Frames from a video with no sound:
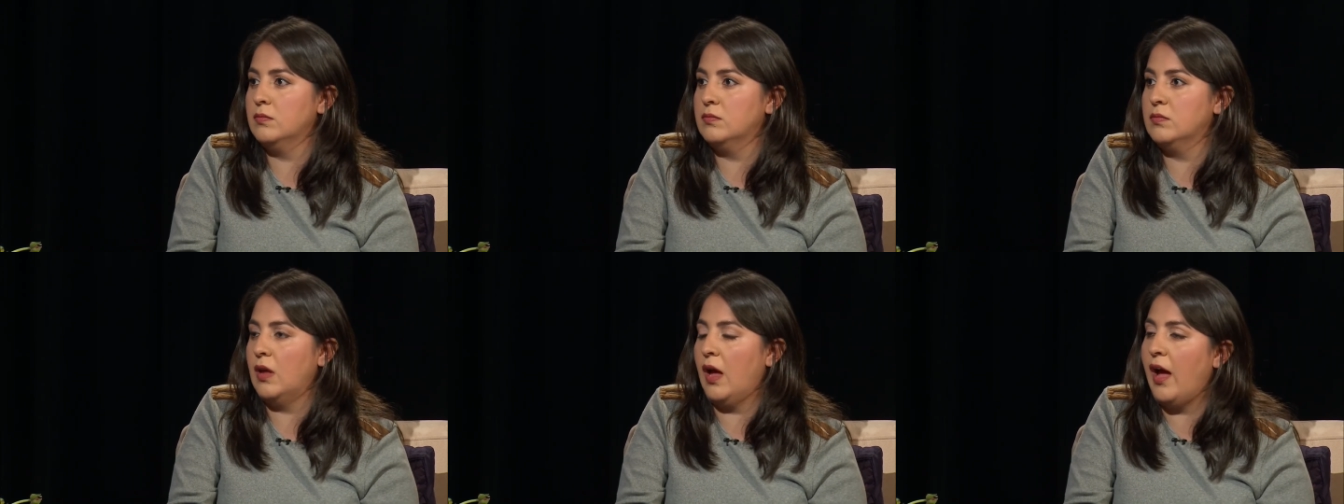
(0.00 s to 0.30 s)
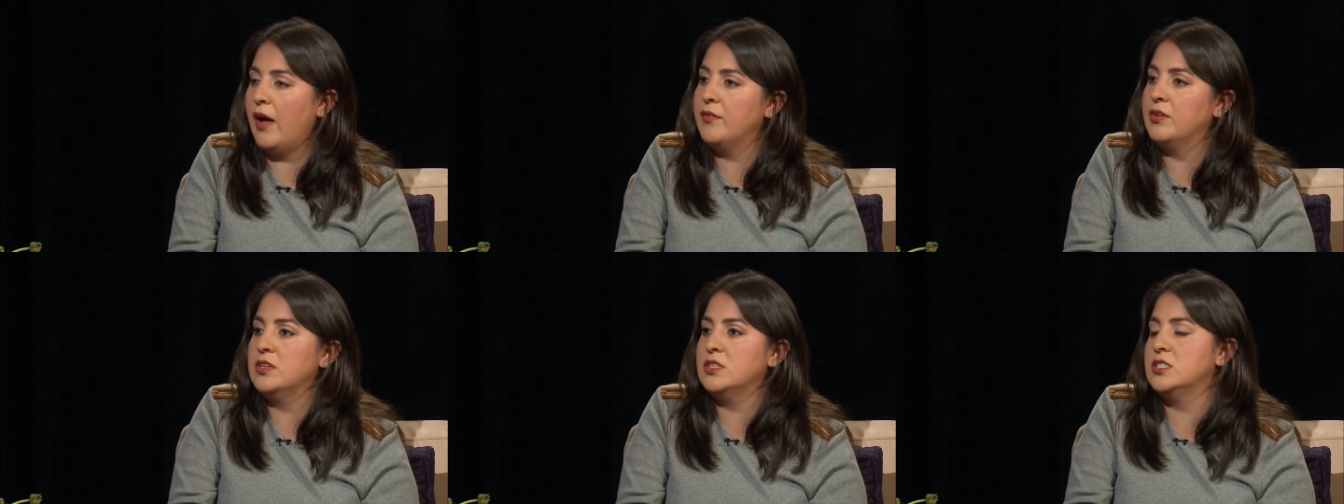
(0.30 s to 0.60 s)

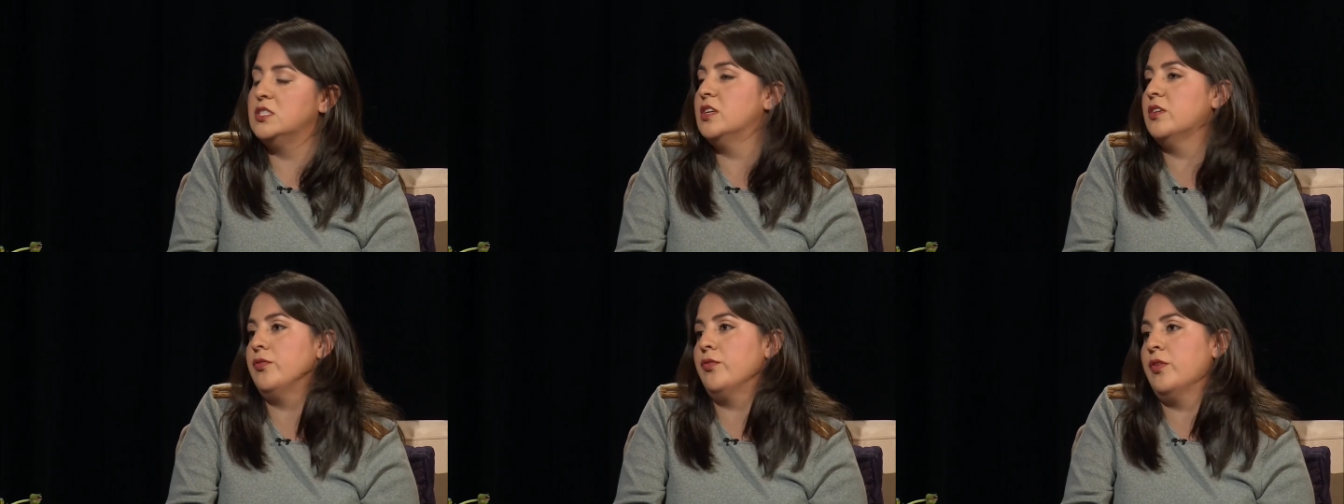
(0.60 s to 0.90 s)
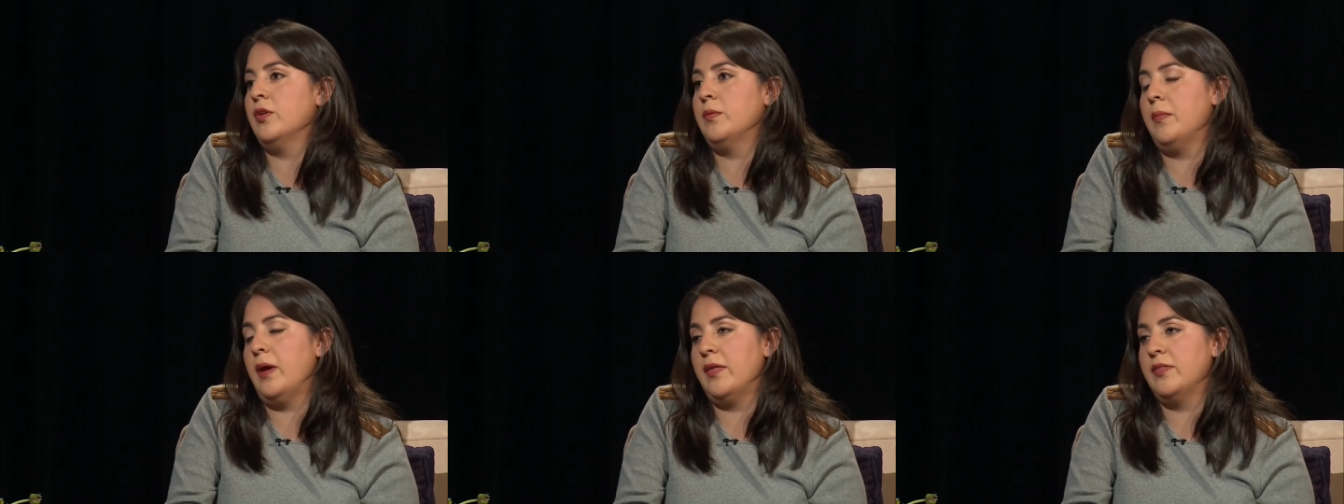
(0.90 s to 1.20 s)
having
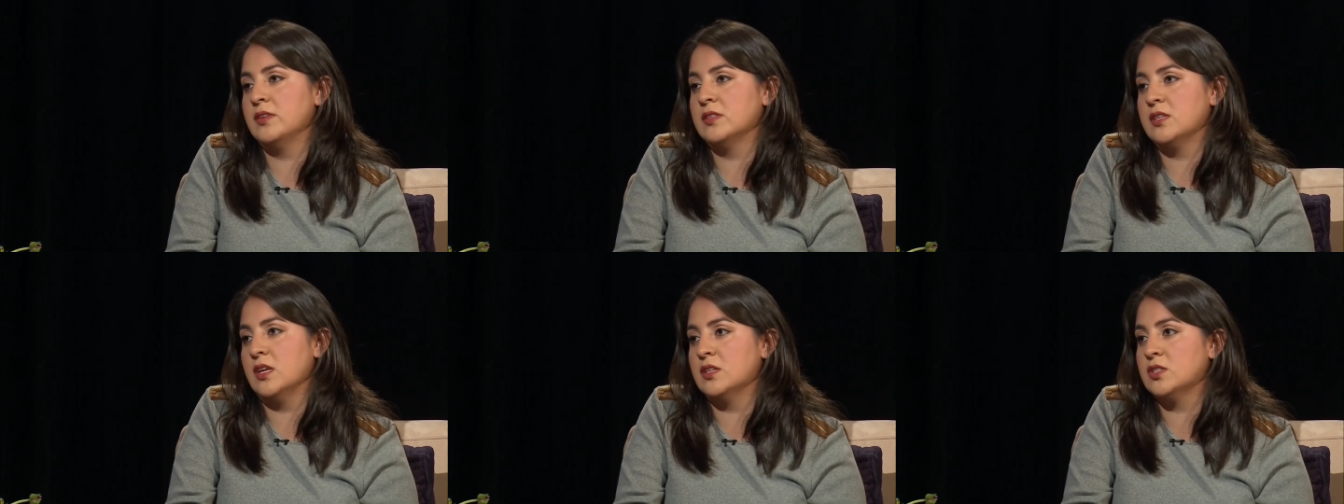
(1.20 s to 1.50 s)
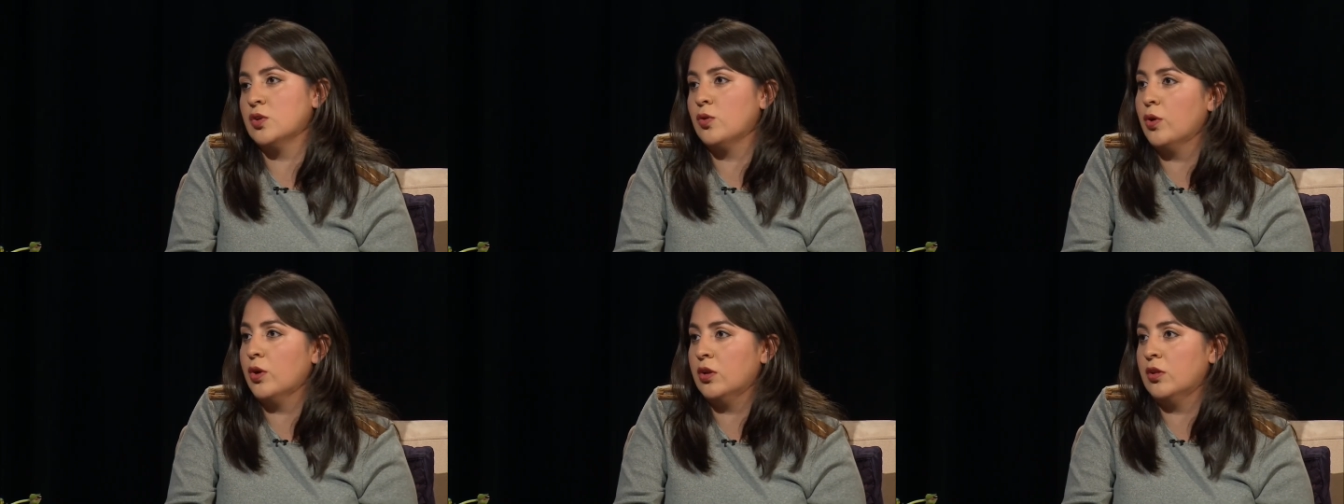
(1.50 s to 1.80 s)
different math and science
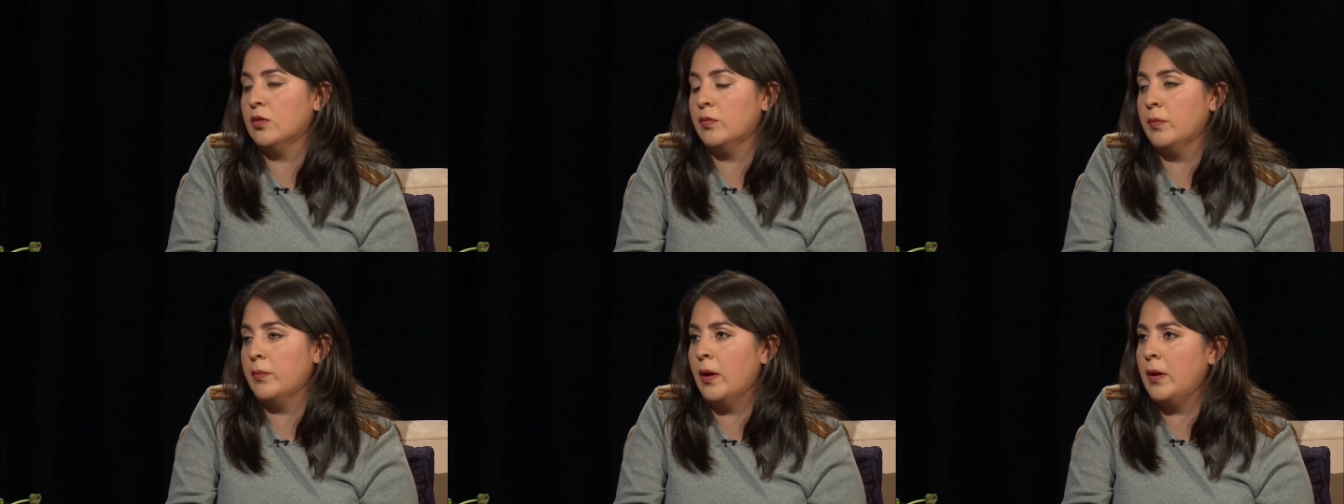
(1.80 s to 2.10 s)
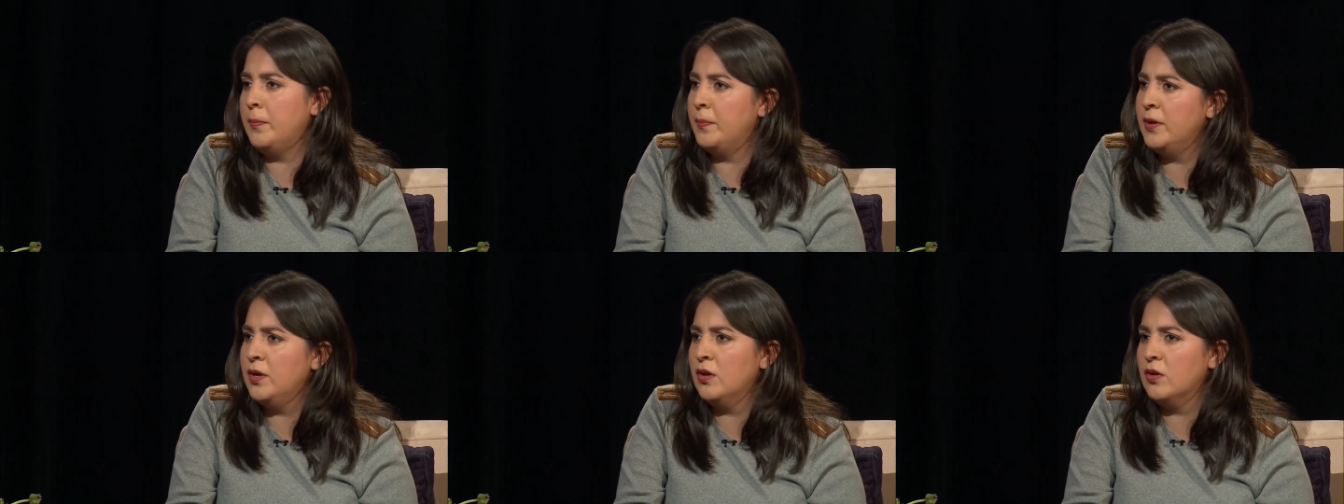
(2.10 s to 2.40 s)
curriculum than my
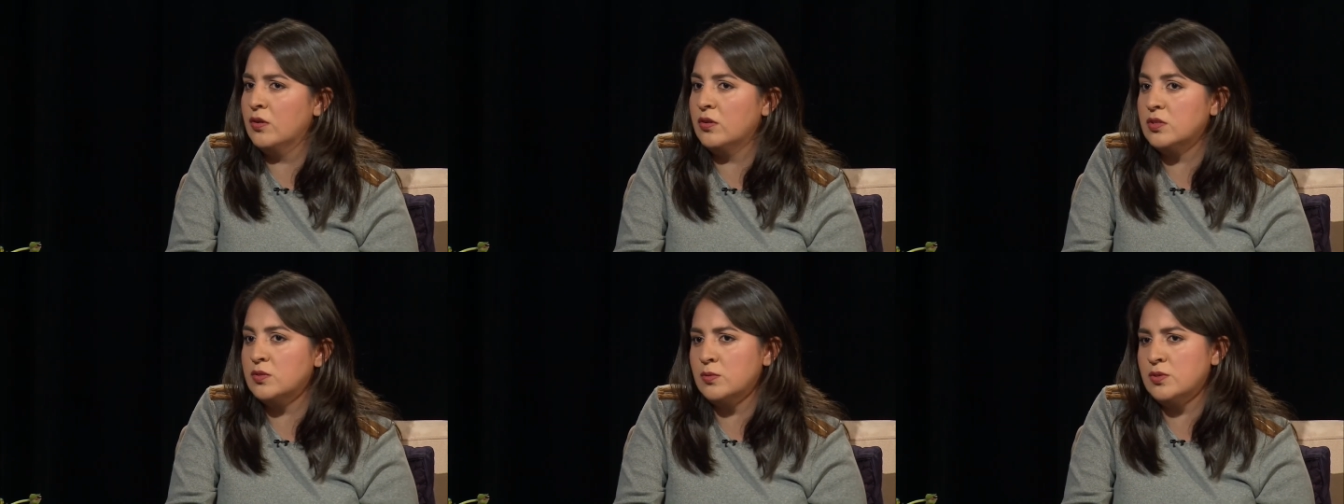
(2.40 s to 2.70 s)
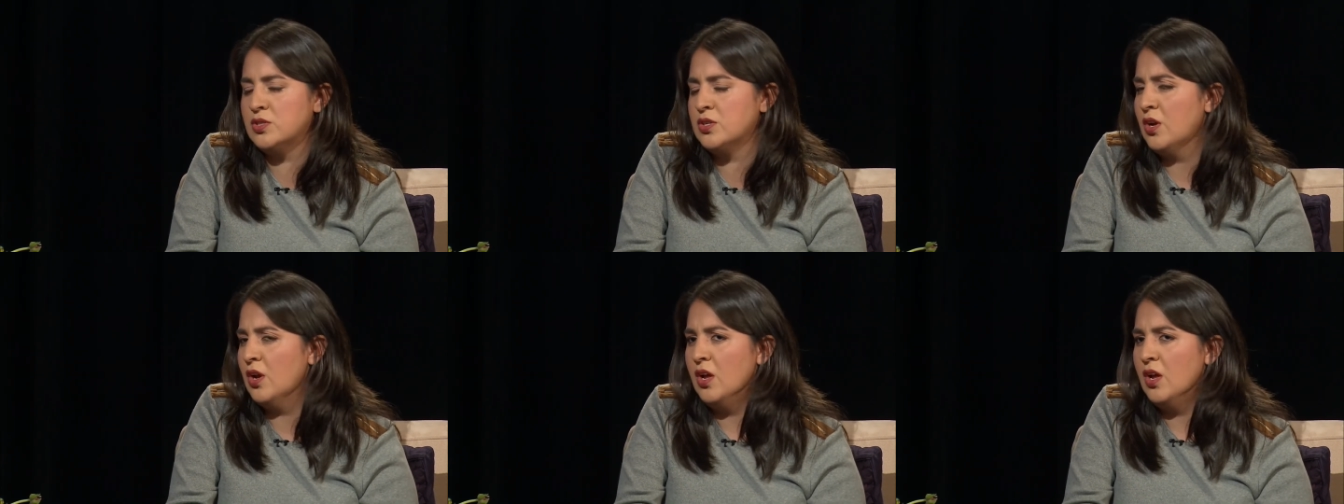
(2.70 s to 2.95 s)
peers, which